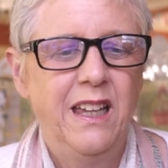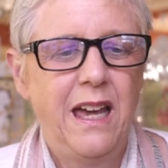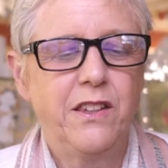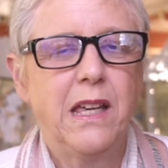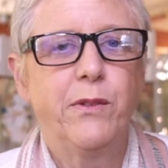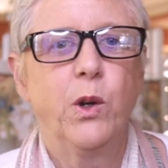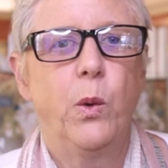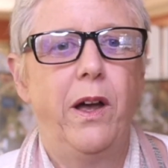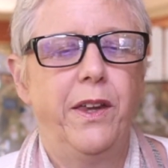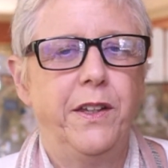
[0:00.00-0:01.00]
Has 7
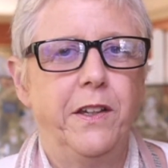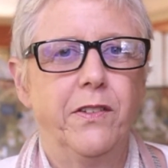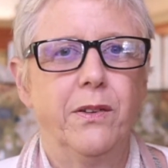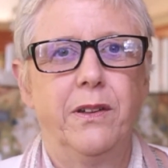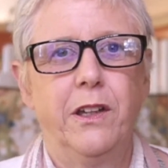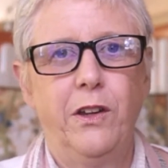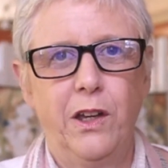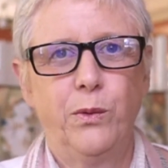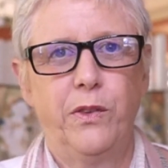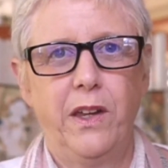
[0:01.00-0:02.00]
qualities. Can you
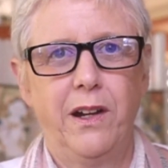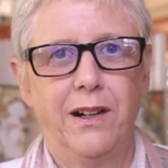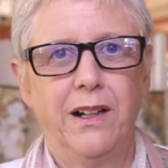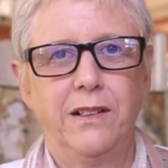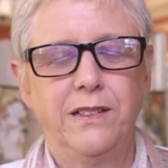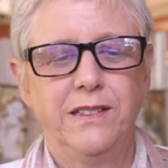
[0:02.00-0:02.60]
guess what they are?